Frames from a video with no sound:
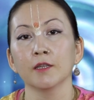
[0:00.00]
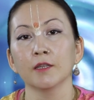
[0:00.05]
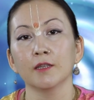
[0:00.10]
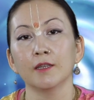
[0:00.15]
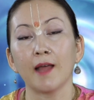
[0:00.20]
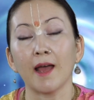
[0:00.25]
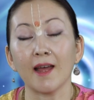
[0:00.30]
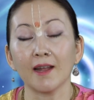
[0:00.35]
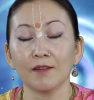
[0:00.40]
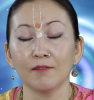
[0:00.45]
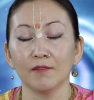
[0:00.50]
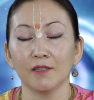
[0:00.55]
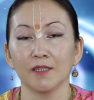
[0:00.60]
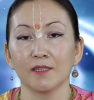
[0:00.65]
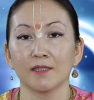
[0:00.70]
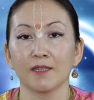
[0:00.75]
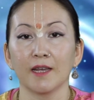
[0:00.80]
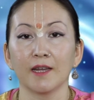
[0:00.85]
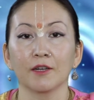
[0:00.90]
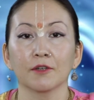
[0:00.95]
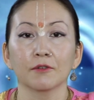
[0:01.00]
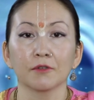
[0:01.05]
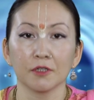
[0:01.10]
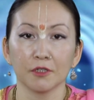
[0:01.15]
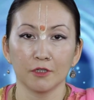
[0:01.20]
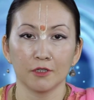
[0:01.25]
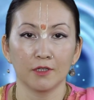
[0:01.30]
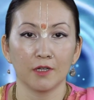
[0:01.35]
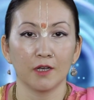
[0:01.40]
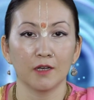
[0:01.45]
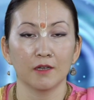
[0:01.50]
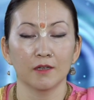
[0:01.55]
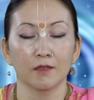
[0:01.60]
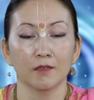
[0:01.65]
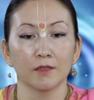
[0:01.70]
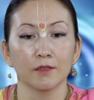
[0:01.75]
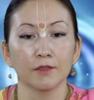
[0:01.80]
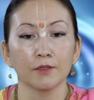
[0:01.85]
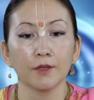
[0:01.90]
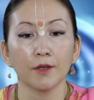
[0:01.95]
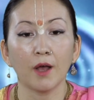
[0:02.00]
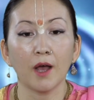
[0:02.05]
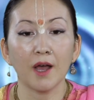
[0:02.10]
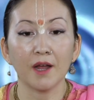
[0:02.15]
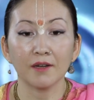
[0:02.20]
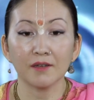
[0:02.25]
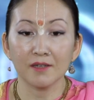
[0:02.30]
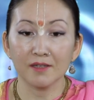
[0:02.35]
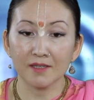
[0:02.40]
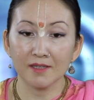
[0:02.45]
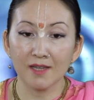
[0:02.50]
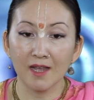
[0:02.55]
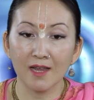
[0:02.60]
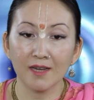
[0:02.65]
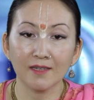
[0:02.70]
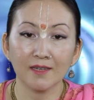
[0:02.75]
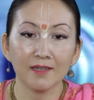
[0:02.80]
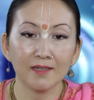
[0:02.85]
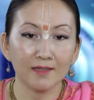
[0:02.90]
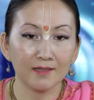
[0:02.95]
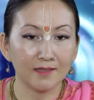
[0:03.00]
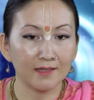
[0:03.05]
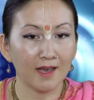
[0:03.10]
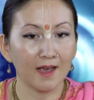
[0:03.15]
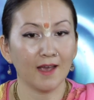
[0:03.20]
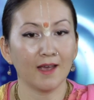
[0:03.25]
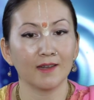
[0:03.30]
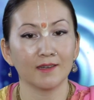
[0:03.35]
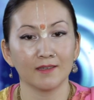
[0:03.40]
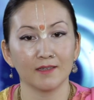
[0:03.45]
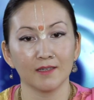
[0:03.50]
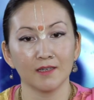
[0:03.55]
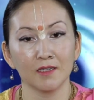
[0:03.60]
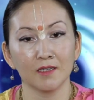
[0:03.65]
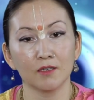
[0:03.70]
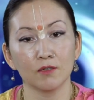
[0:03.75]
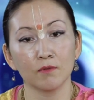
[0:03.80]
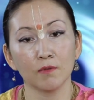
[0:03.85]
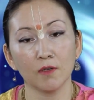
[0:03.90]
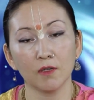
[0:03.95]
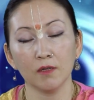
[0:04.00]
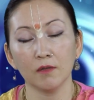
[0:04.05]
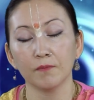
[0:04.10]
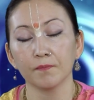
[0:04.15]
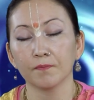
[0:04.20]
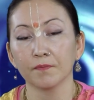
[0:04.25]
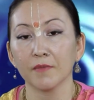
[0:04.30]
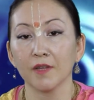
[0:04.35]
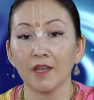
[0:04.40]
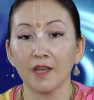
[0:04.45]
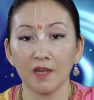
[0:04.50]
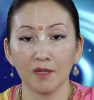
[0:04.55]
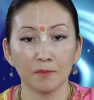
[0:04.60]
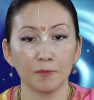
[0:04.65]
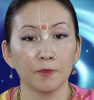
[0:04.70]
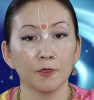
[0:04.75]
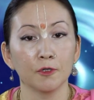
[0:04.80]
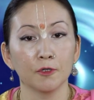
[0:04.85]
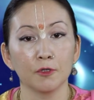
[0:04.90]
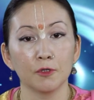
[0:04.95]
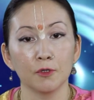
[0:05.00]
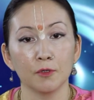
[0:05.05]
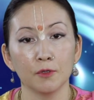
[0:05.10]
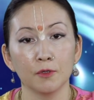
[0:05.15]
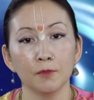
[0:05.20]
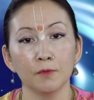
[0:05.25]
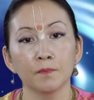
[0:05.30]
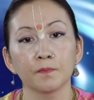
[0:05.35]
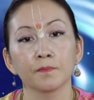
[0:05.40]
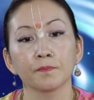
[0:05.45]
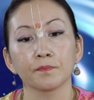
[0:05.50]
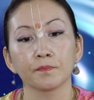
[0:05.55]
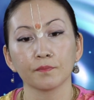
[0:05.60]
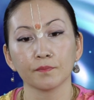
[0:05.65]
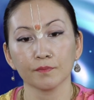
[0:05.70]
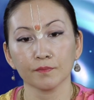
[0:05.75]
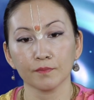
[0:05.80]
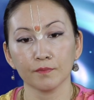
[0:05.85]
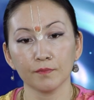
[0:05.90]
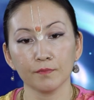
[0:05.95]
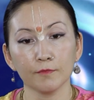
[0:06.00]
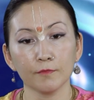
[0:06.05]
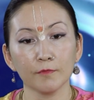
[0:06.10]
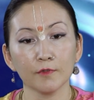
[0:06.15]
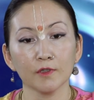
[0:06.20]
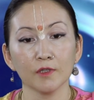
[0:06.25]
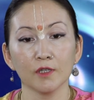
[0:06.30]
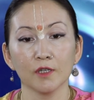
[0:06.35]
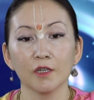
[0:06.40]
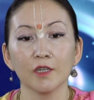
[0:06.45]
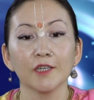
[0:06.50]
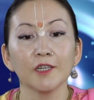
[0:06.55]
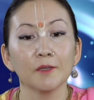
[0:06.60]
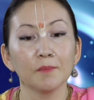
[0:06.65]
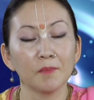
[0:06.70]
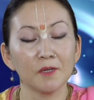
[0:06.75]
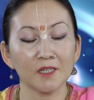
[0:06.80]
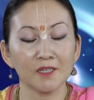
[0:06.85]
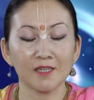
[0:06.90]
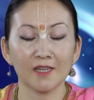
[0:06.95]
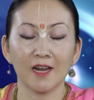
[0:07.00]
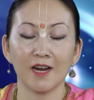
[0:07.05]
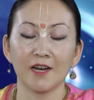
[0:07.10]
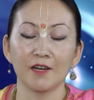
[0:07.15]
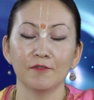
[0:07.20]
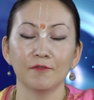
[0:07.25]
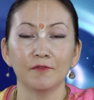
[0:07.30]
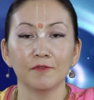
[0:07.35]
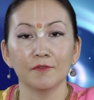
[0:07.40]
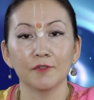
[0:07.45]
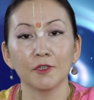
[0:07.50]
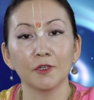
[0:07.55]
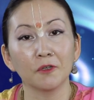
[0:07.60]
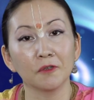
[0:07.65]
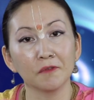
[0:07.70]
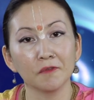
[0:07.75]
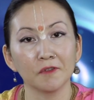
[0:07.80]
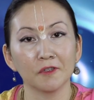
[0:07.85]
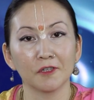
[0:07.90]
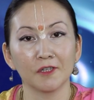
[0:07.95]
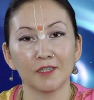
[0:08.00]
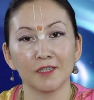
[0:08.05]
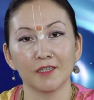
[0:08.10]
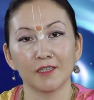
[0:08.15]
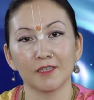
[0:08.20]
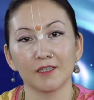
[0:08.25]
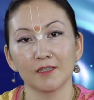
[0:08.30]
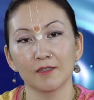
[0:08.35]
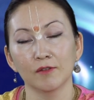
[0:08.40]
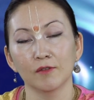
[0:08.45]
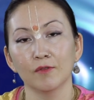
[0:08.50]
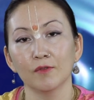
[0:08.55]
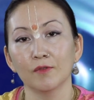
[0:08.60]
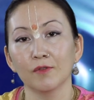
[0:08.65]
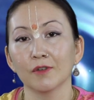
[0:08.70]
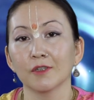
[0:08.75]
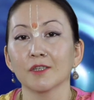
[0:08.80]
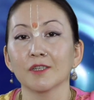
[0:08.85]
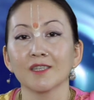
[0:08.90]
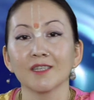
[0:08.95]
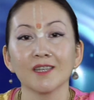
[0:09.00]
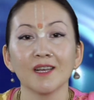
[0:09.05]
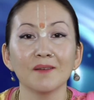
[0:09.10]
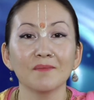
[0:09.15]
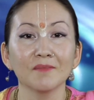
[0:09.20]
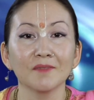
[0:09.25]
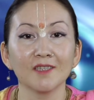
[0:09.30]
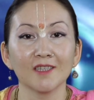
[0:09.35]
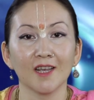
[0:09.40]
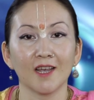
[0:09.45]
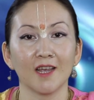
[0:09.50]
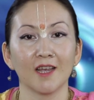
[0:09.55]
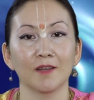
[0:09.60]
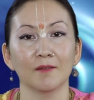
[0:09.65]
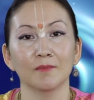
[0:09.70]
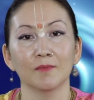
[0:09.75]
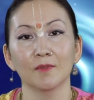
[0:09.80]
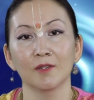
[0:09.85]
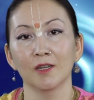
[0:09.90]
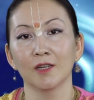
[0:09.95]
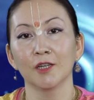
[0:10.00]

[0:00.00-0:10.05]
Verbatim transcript: That will say Krishna. So understanding that, it will help you to keep aside your worries for some time.